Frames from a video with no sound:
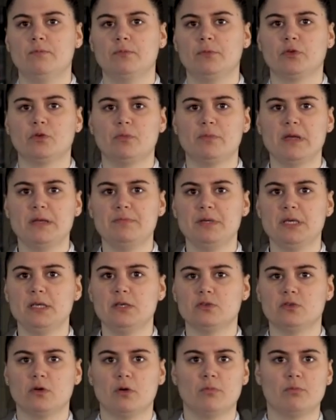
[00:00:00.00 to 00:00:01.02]
So maybe
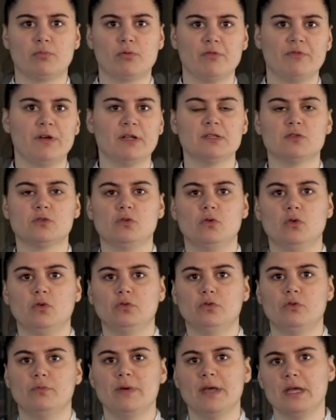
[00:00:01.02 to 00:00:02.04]
some
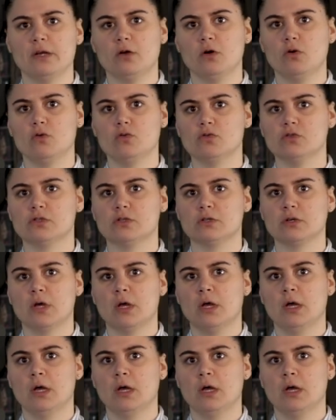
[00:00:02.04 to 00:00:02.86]
Provençal tomatoes.